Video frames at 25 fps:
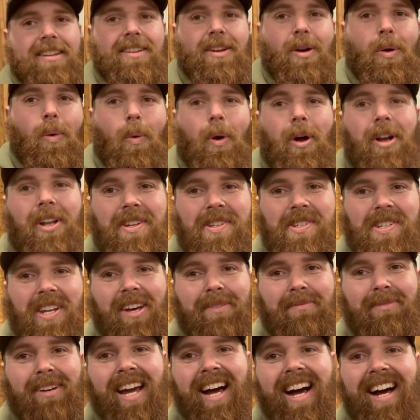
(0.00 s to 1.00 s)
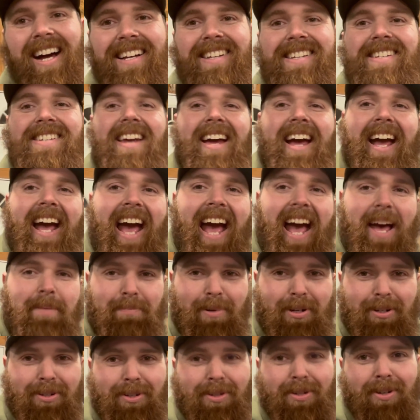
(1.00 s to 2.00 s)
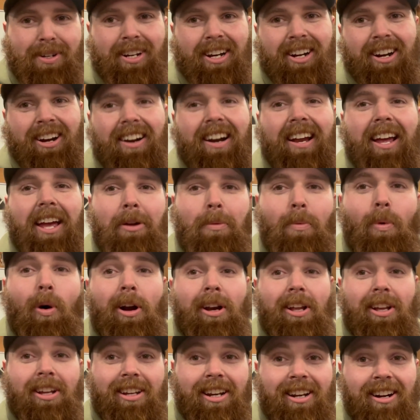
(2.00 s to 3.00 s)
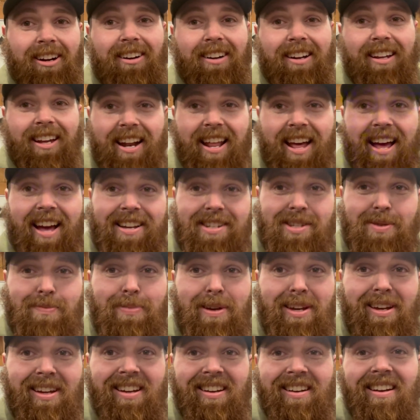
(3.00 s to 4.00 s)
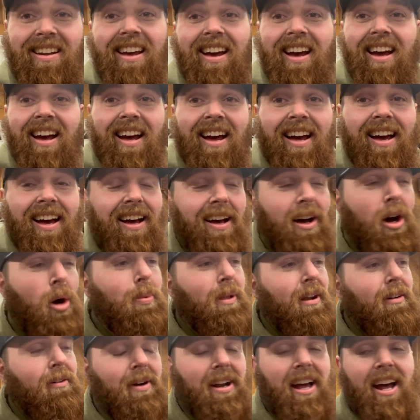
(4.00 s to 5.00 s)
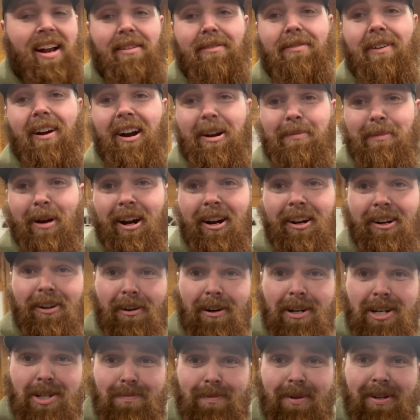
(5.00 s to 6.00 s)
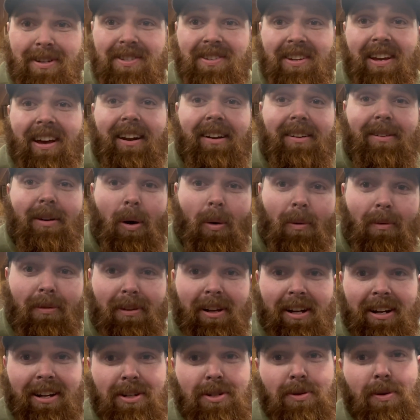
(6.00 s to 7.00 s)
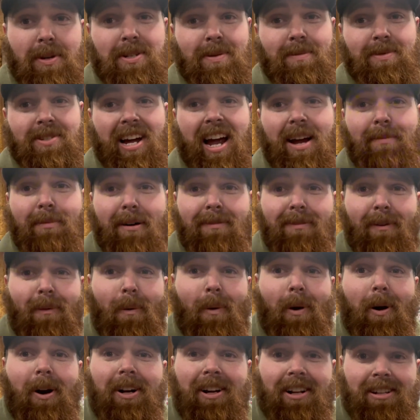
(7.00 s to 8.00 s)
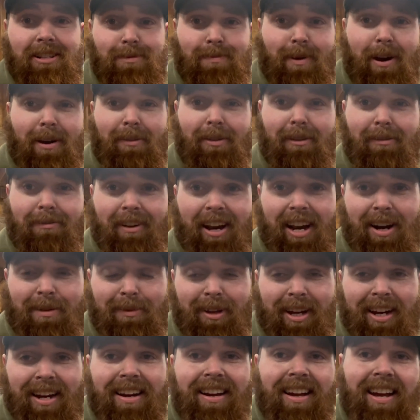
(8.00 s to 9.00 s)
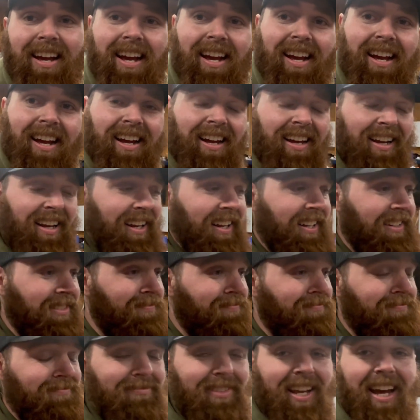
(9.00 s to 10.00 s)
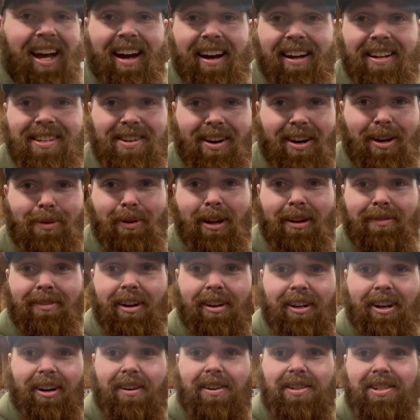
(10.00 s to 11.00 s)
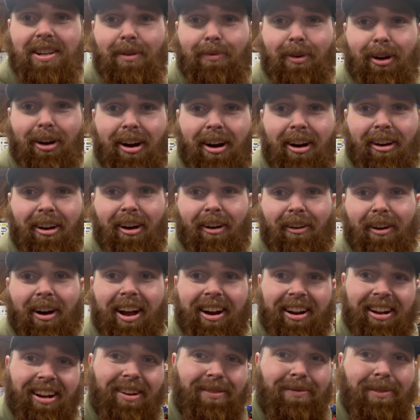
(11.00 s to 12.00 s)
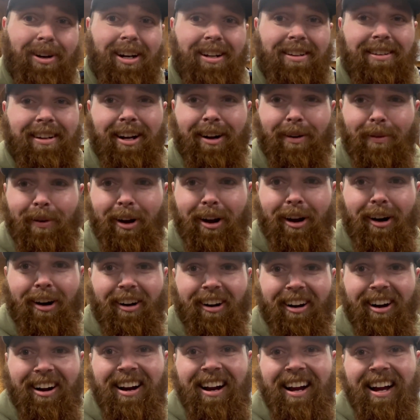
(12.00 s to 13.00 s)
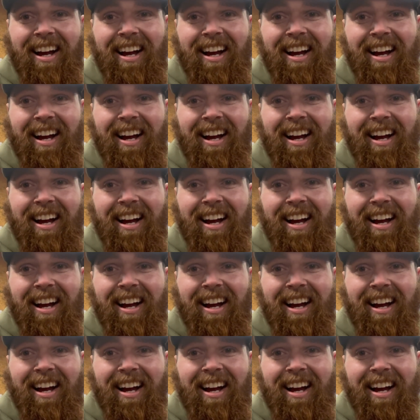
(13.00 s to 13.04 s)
What is up, guys? Happy New Year, and what a year it has been. I hope everyone had a very Merry Christmas, got to hopefully enjoy some time off of work and spend it with the family. And yeah, it's hard to believe no year has come and gone already, but here we are.